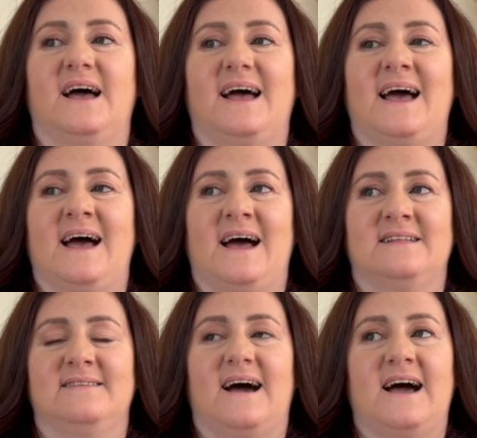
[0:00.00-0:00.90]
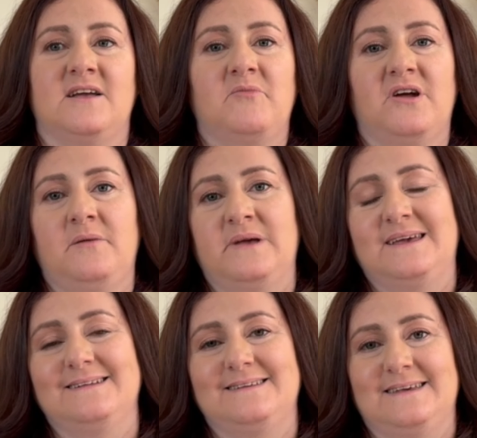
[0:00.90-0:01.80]
and I am gonna
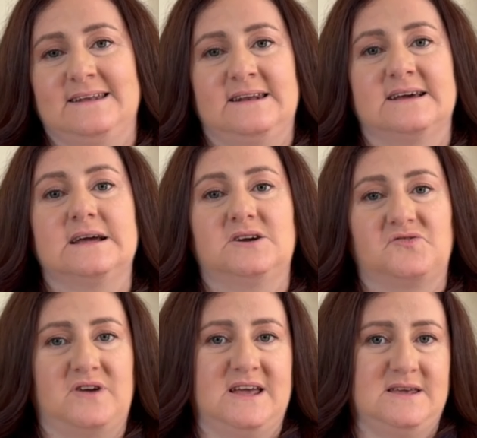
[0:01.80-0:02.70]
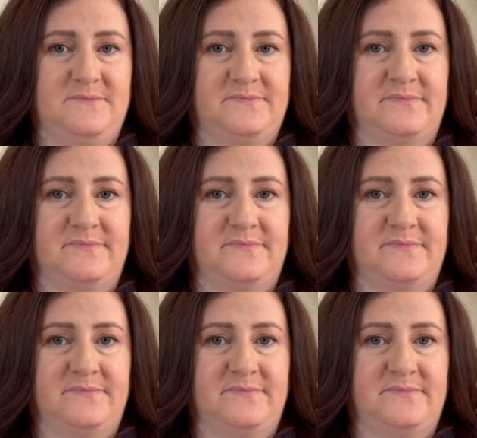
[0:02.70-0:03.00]
make it in gray.